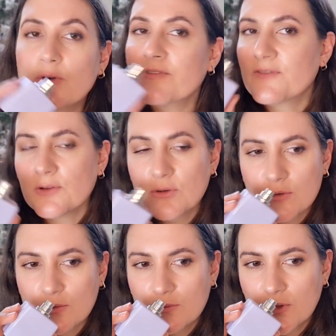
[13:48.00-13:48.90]

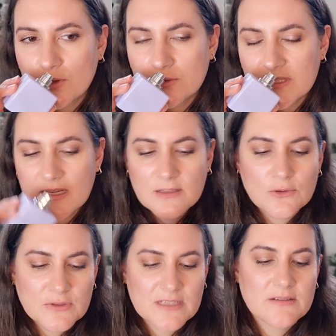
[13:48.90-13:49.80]
floral notes. I
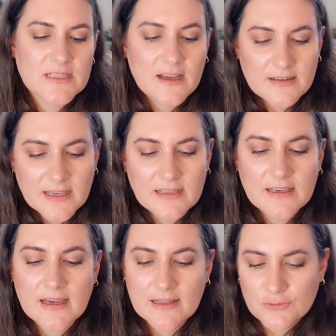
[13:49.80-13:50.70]
know there is
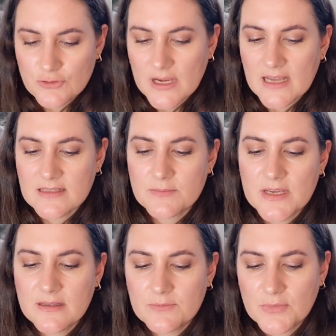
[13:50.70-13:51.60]
gardenia and
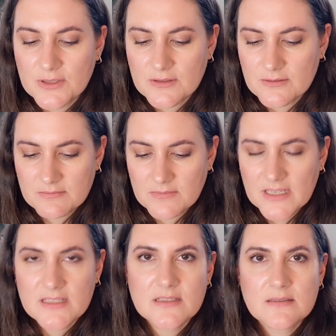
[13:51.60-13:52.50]
jasmine, but
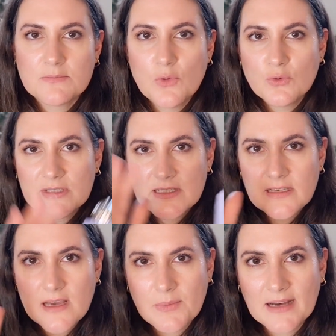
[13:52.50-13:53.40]
it's
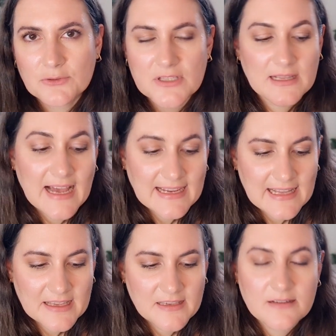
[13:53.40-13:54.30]
mostly about the
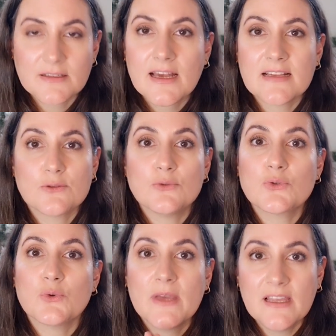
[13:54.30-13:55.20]
lilac here. It has
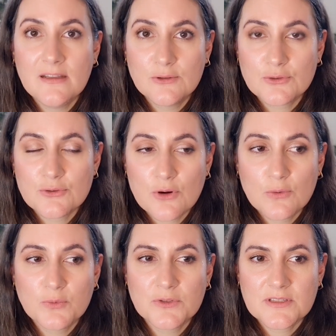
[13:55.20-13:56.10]
also
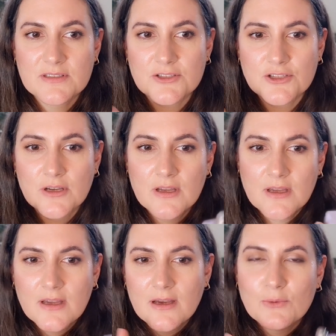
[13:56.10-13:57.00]
heliotrope,
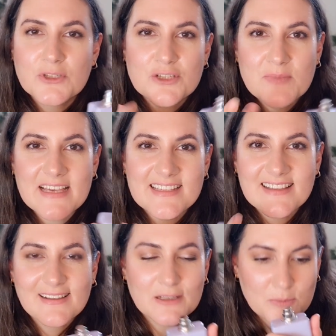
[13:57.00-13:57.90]
which makes it
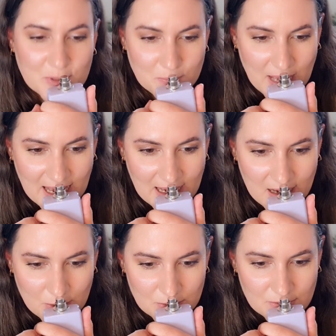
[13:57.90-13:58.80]
a little bit
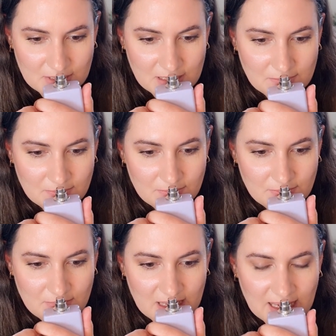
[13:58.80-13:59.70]
powdery,
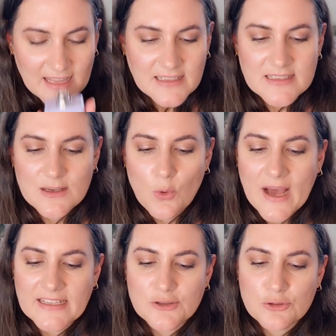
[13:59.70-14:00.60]
and it's quite